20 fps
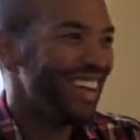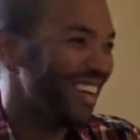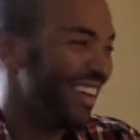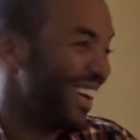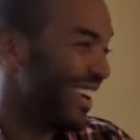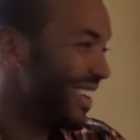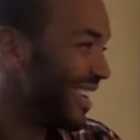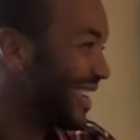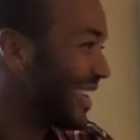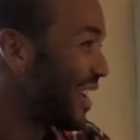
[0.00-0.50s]

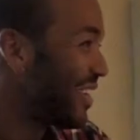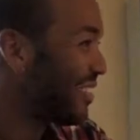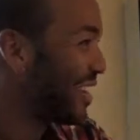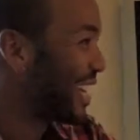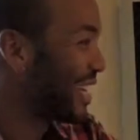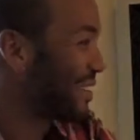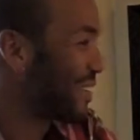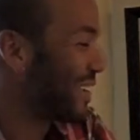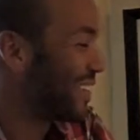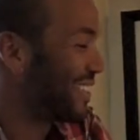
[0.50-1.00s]
I think you have to
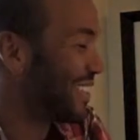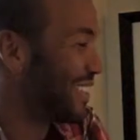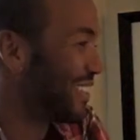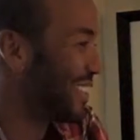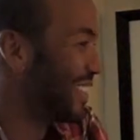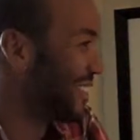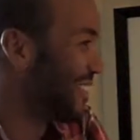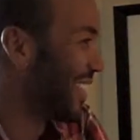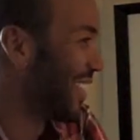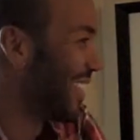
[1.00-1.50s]
ask my
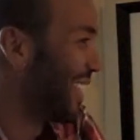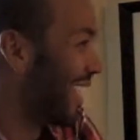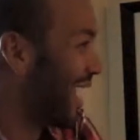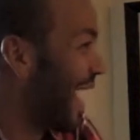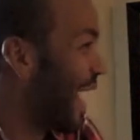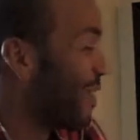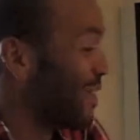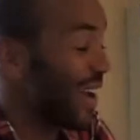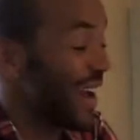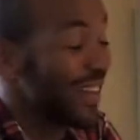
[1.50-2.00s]
students about
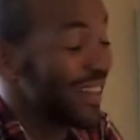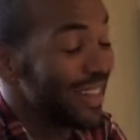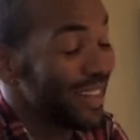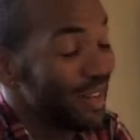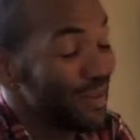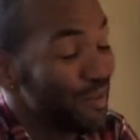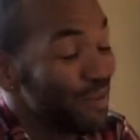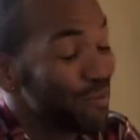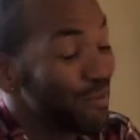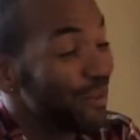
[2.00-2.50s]
that. I
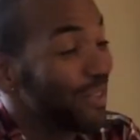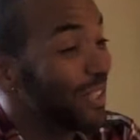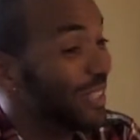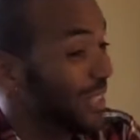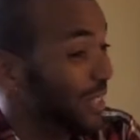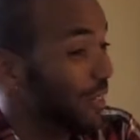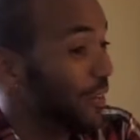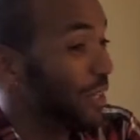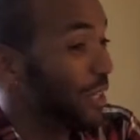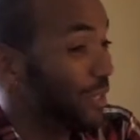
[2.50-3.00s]
think I'm a pretty
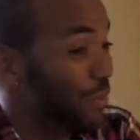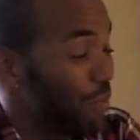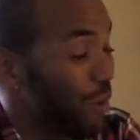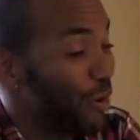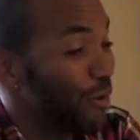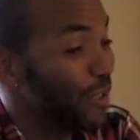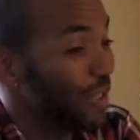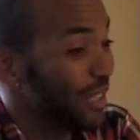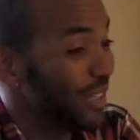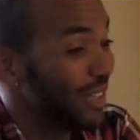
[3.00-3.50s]
serious
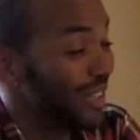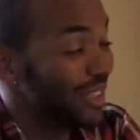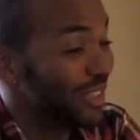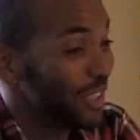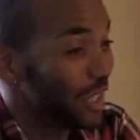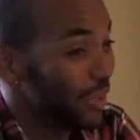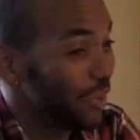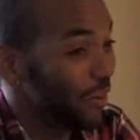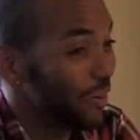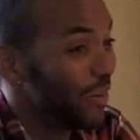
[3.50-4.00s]
person in
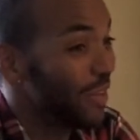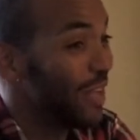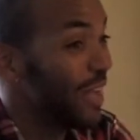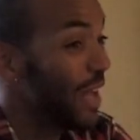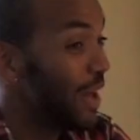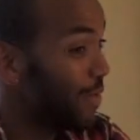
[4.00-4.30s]
general.